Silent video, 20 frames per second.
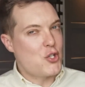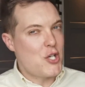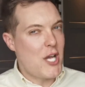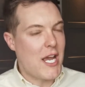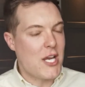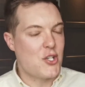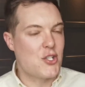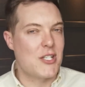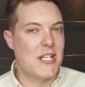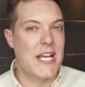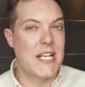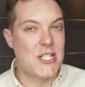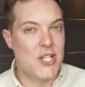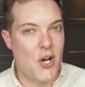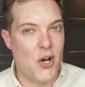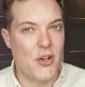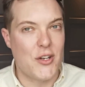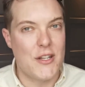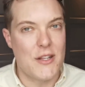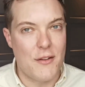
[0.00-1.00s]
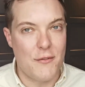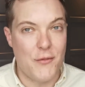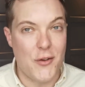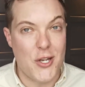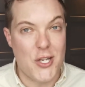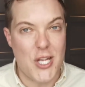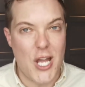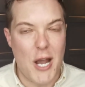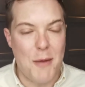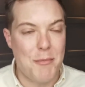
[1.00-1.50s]
and changed later on in the
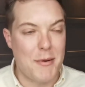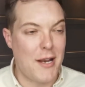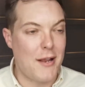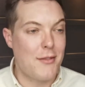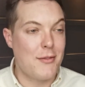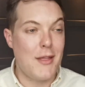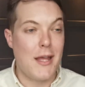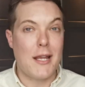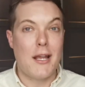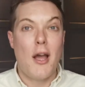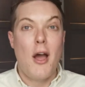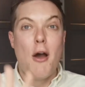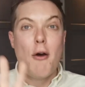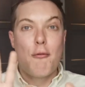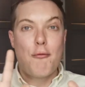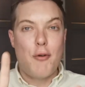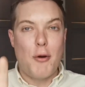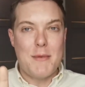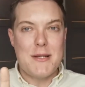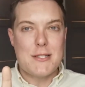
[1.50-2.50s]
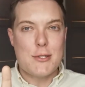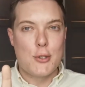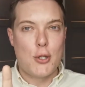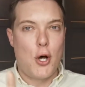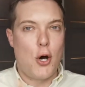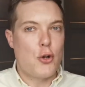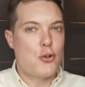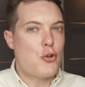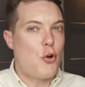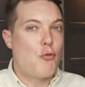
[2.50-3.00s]
video. But I think from its
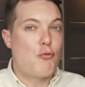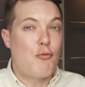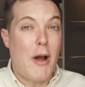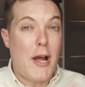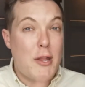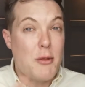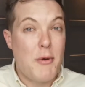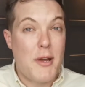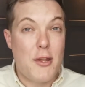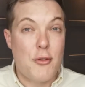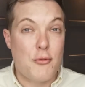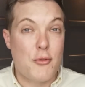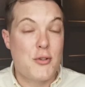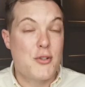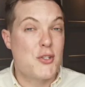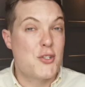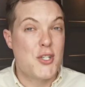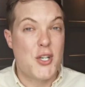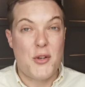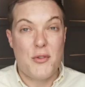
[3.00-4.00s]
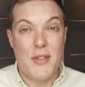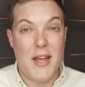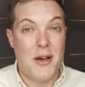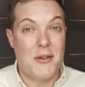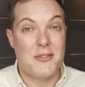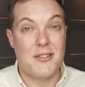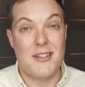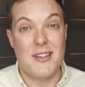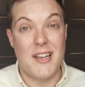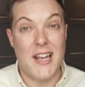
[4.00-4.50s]
launch right the way through to
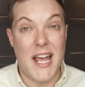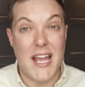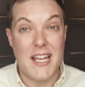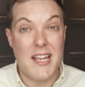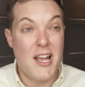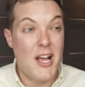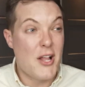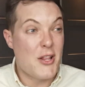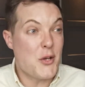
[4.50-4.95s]
2008,